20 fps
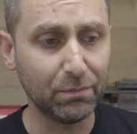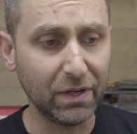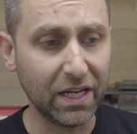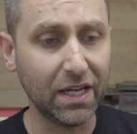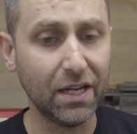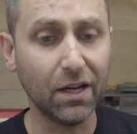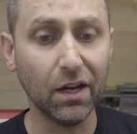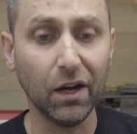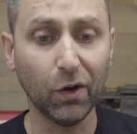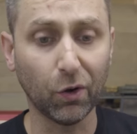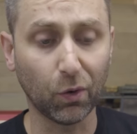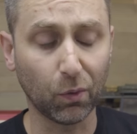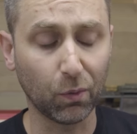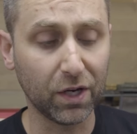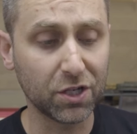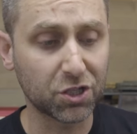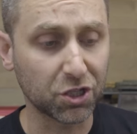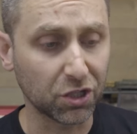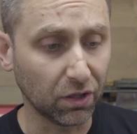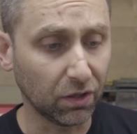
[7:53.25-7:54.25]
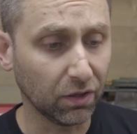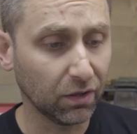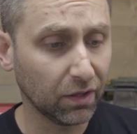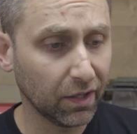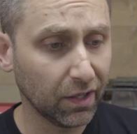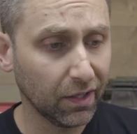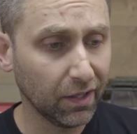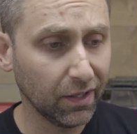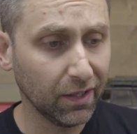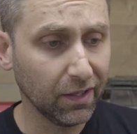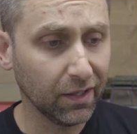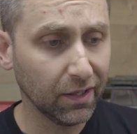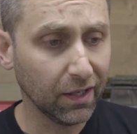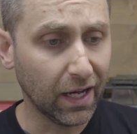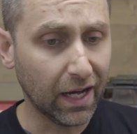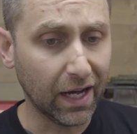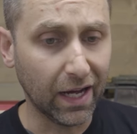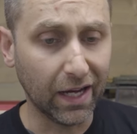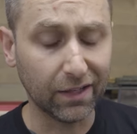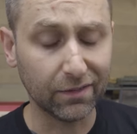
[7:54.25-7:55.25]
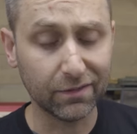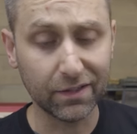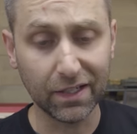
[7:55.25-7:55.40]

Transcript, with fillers: be original. Uh,